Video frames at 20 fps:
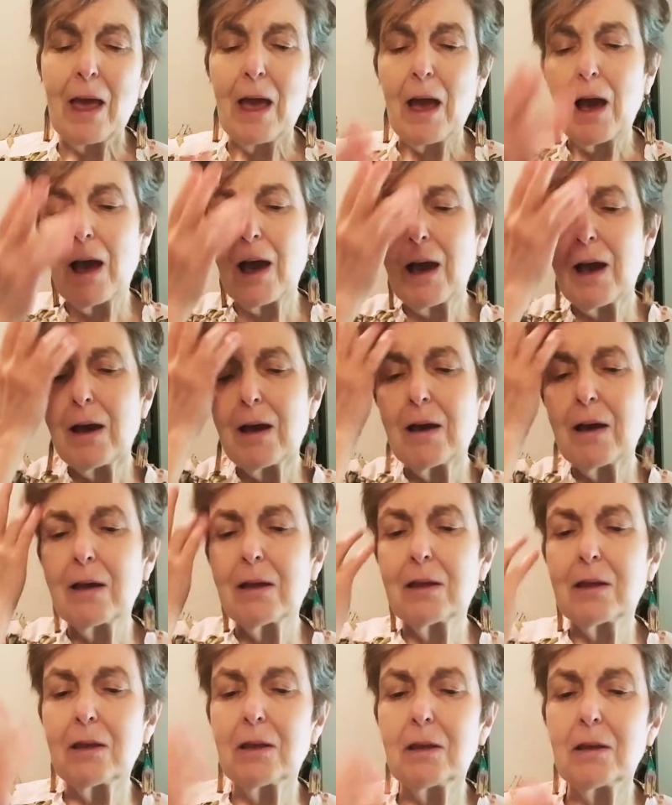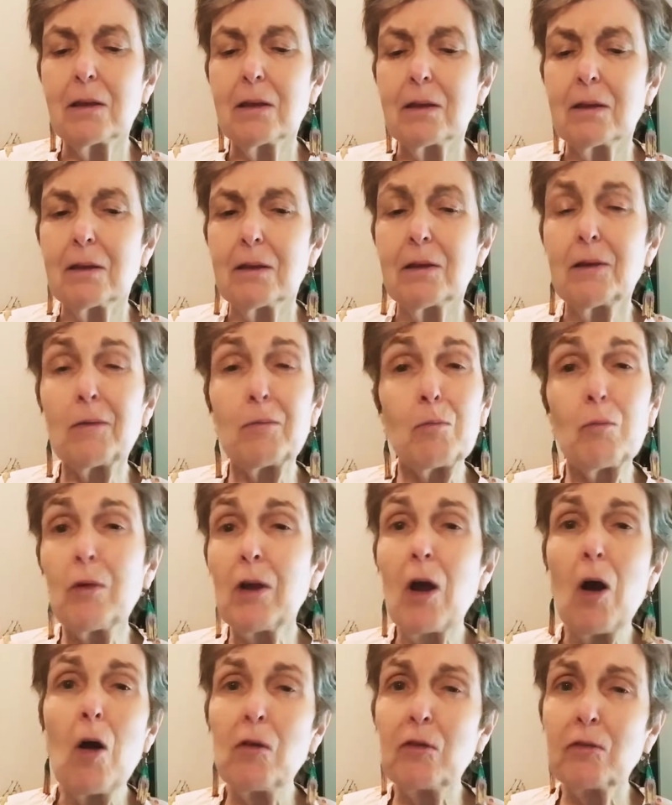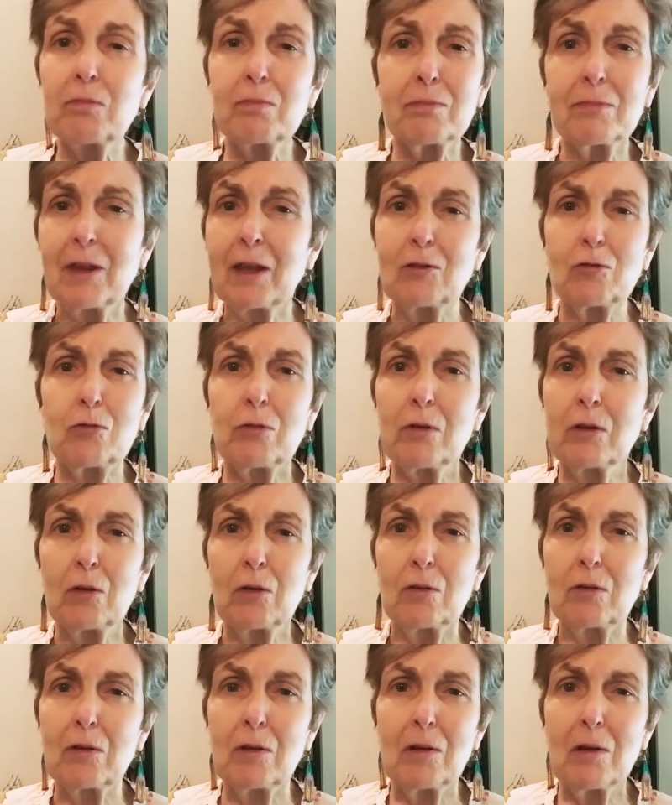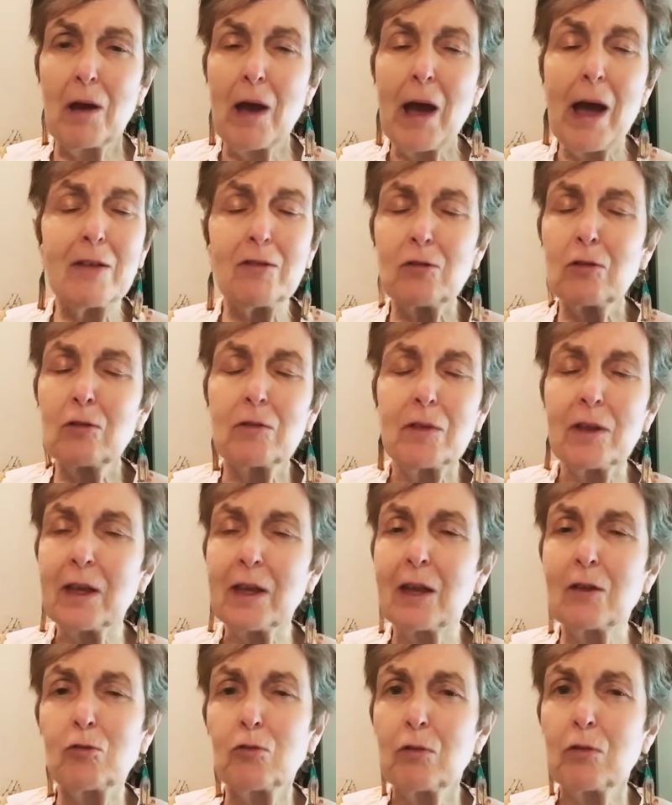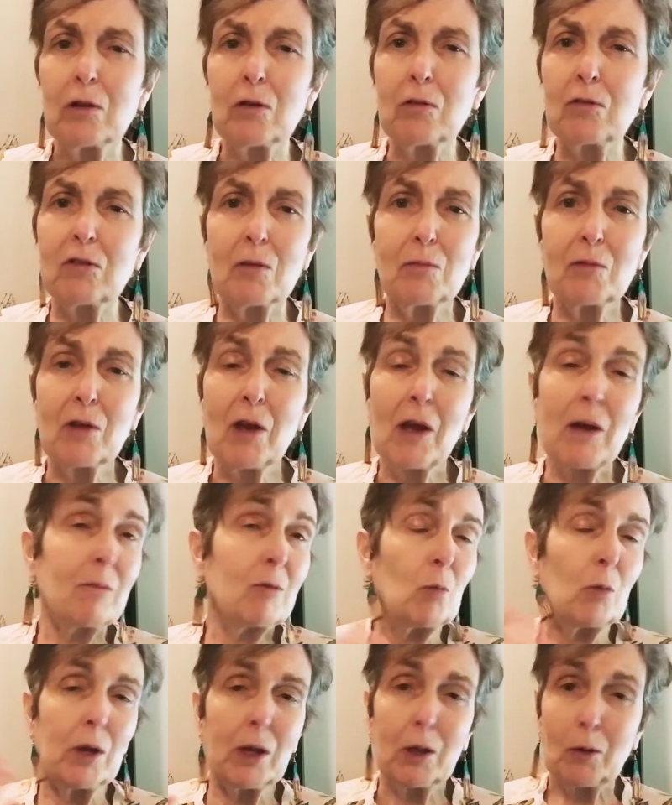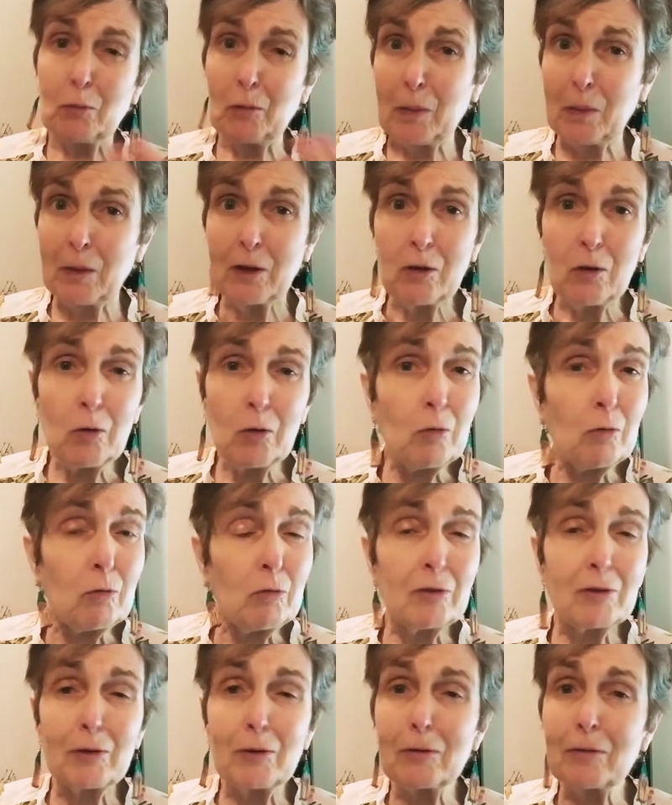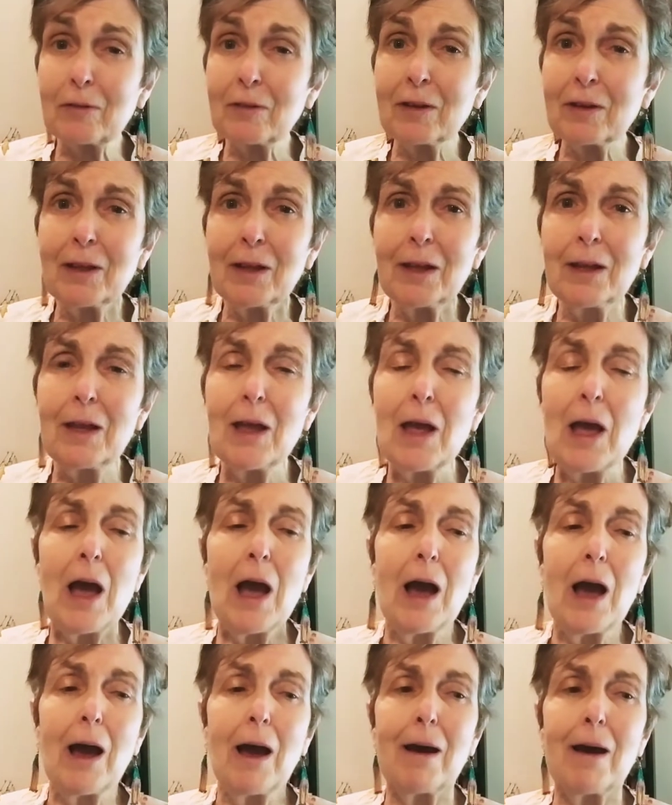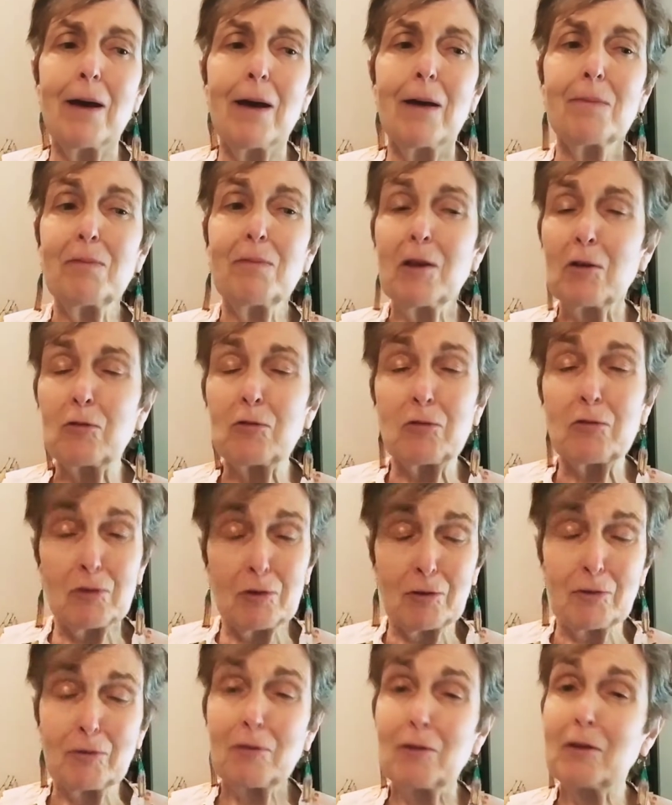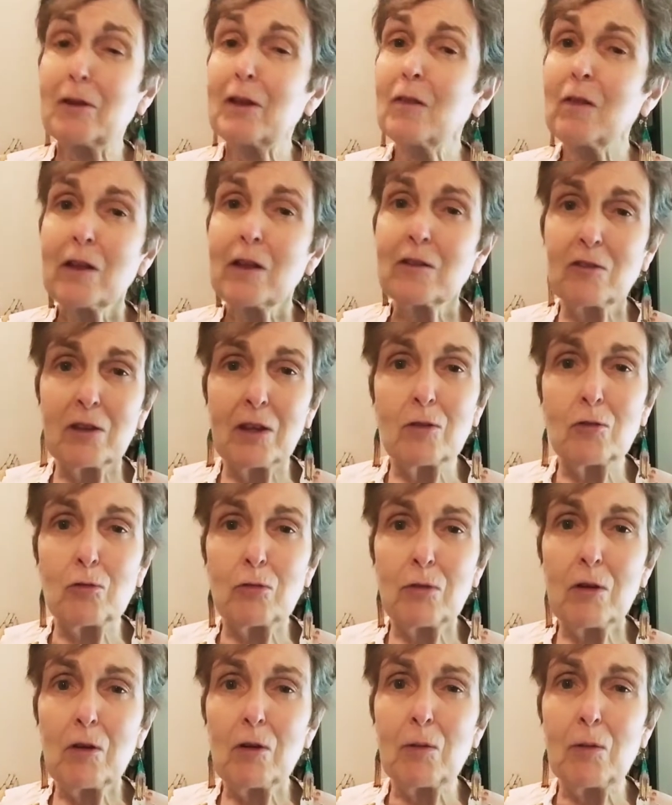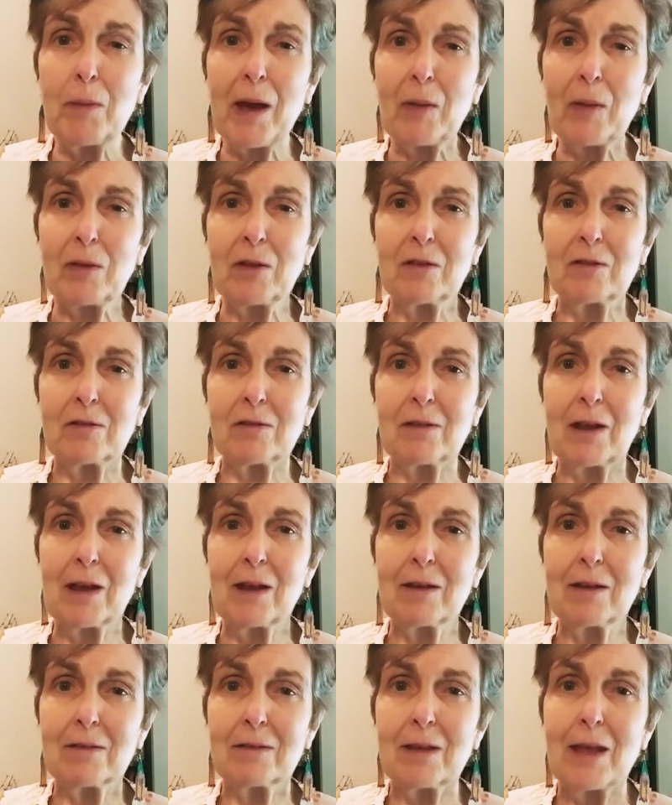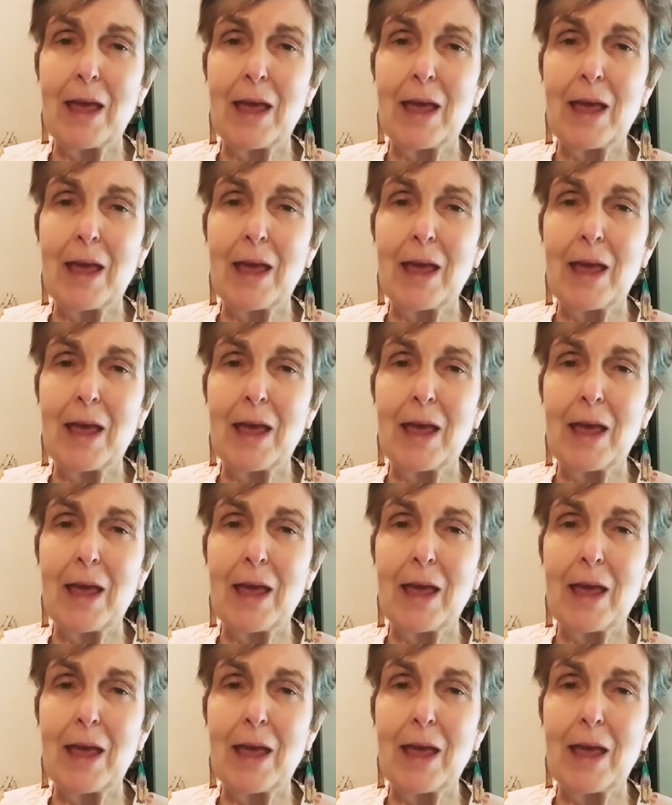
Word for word: Uh, we all get triggered. I certainly get triggered sometimes when I read the news, certainly. Uh, there's certainly a lot to get triggered about these days.